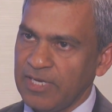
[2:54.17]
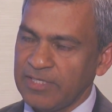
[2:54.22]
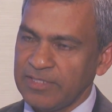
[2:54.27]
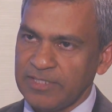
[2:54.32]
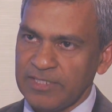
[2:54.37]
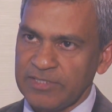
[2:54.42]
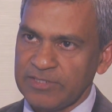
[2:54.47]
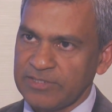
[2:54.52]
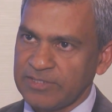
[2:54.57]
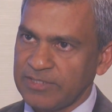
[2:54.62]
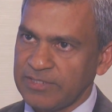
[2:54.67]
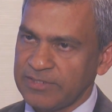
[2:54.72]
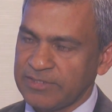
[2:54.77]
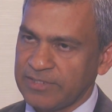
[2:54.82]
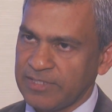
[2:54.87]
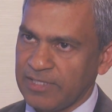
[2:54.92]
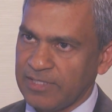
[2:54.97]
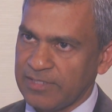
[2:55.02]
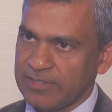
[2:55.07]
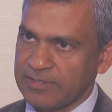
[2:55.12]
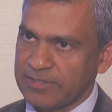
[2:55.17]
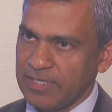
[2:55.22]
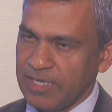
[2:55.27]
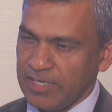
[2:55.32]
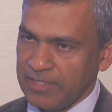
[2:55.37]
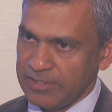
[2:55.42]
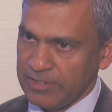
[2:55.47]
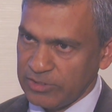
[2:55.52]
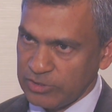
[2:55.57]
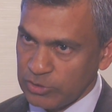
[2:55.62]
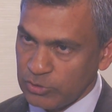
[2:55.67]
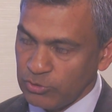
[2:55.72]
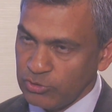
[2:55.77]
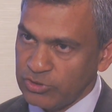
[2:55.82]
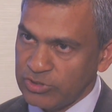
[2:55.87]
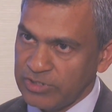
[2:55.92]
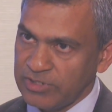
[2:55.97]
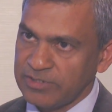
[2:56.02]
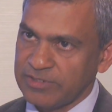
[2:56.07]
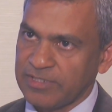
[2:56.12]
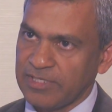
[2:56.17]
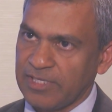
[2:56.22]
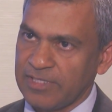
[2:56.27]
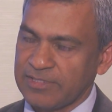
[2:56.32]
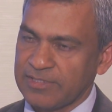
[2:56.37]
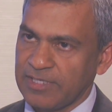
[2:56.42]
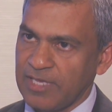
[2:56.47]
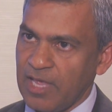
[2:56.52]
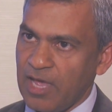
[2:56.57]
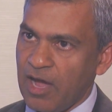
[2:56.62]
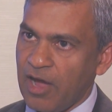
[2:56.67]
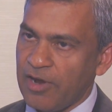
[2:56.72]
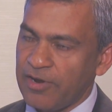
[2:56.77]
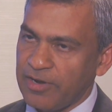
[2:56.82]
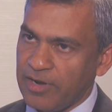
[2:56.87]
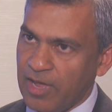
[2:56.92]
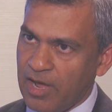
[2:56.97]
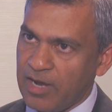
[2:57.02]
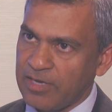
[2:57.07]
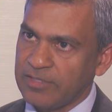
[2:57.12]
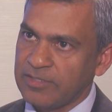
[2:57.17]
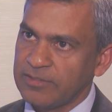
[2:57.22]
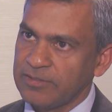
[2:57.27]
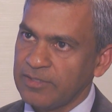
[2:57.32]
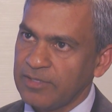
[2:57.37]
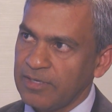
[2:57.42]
these T cells, these good T cells, are not